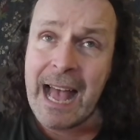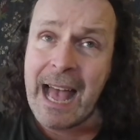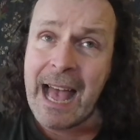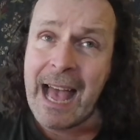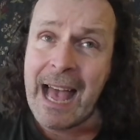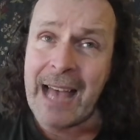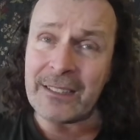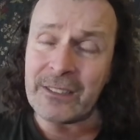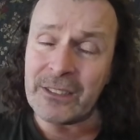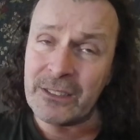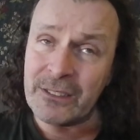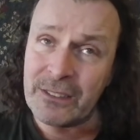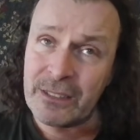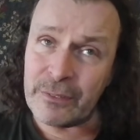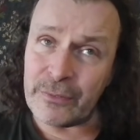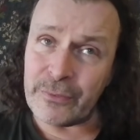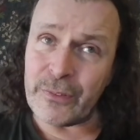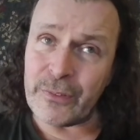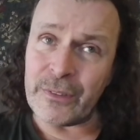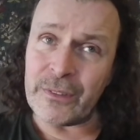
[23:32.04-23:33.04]
at a
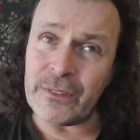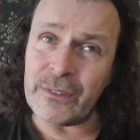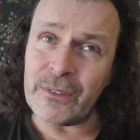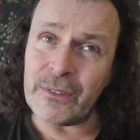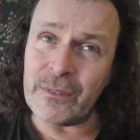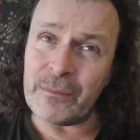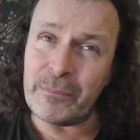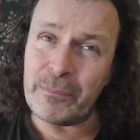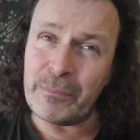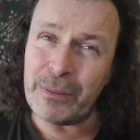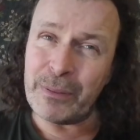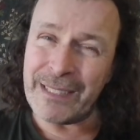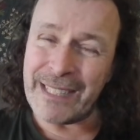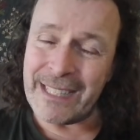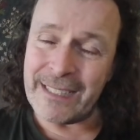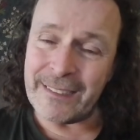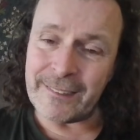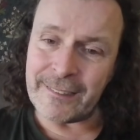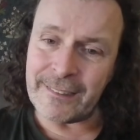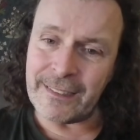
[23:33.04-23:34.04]
different
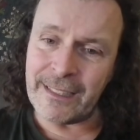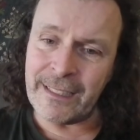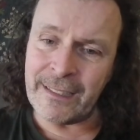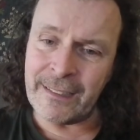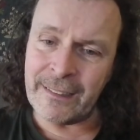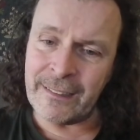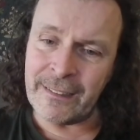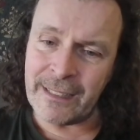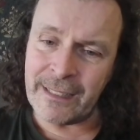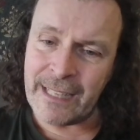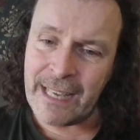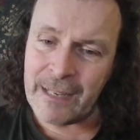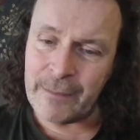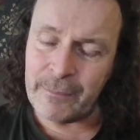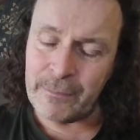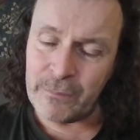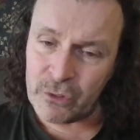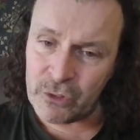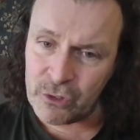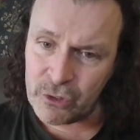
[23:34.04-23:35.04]
place in the
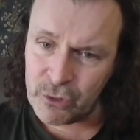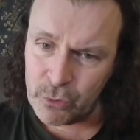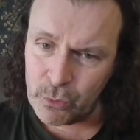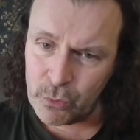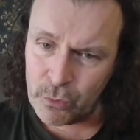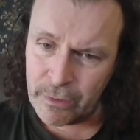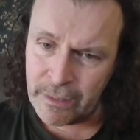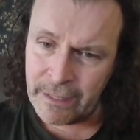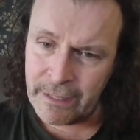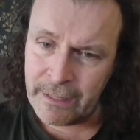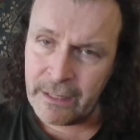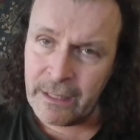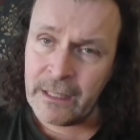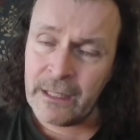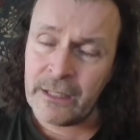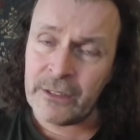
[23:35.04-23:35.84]
game's story.